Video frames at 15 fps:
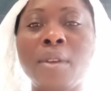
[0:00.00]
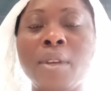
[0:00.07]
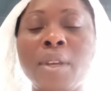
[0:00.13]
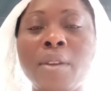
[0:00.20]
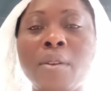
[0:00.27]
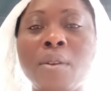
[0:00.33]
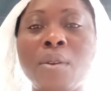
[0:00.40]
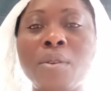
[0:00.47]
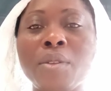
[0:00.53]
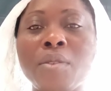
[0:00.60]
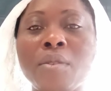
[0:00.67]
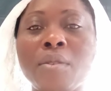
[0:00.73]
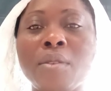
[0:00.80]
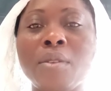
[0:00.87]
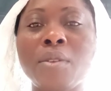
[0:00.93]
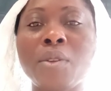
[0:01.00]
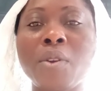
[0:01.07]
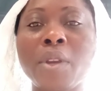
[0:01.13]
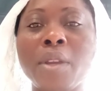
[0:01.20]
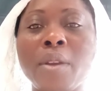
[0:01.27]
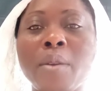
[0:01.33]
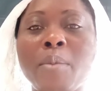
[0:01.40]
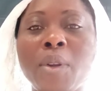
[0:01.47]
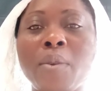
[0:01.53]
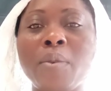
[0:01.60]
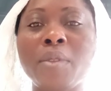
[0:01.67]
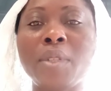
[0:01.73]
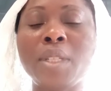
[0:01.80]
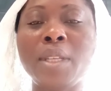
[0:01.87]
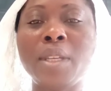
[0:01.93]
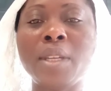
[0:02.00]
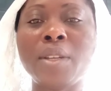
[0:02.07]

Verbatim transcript: and also talking about the